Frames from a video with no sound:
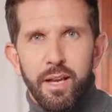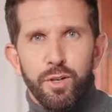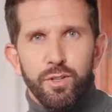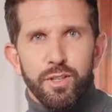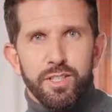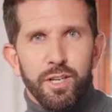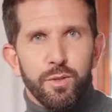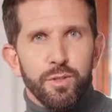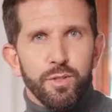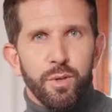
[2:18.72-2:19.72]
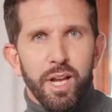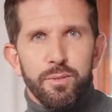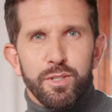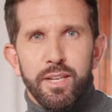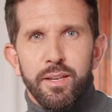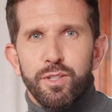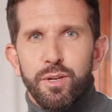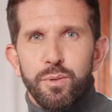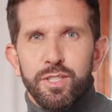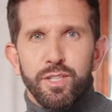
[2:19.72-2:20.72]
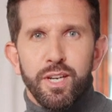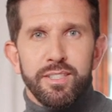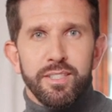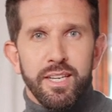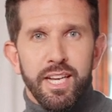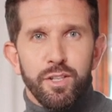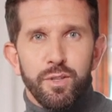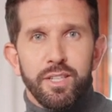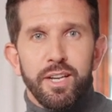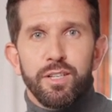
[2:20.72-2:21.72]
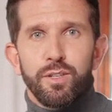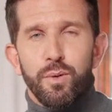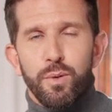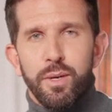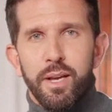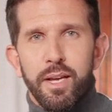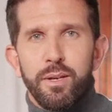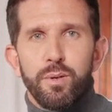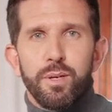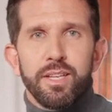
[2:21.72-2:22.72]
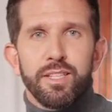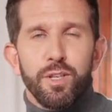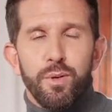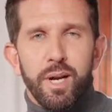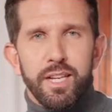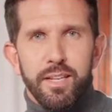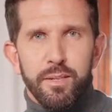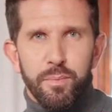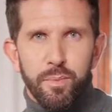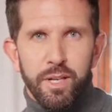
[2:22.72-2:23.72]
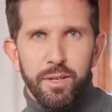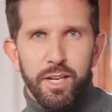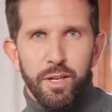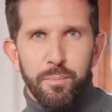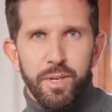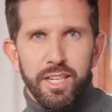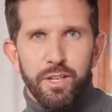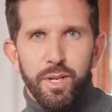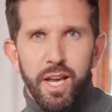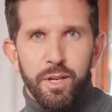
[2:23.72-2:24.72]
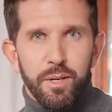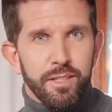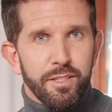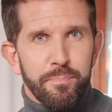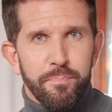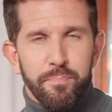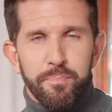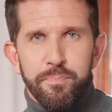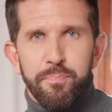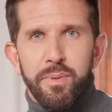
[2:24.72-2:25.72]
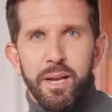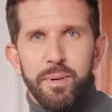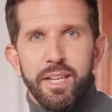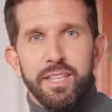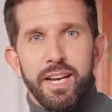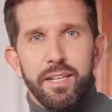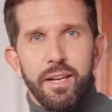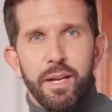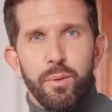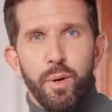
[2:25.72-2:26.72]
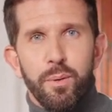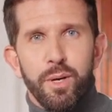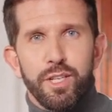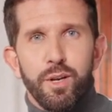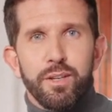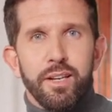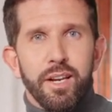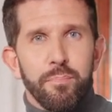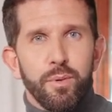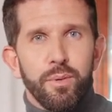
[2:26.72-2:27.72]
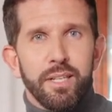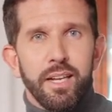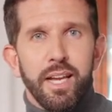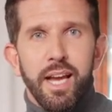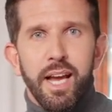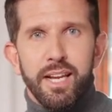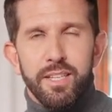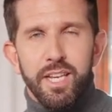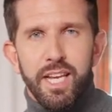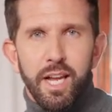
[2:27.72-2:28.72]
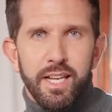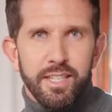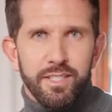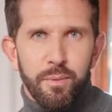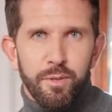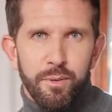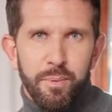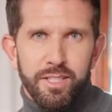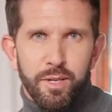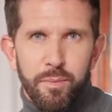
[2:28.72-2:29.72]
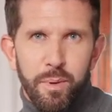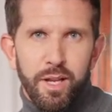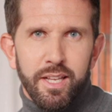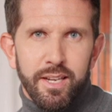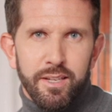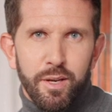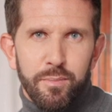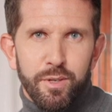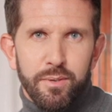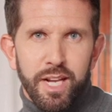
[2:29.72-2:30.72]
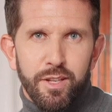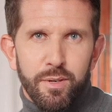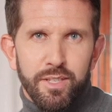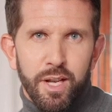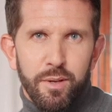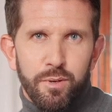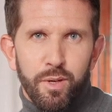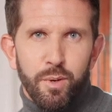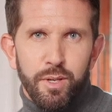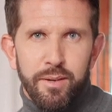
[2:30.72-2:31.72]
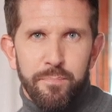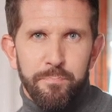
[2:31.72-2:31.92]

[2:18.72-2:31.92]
You should still review everything the software suggests and use it as a tool to assist your writing rather than completely relying on it. That being said, Quillbot is constantly improving, and its AI is some of the best on the market in terms of natural sounding rewording.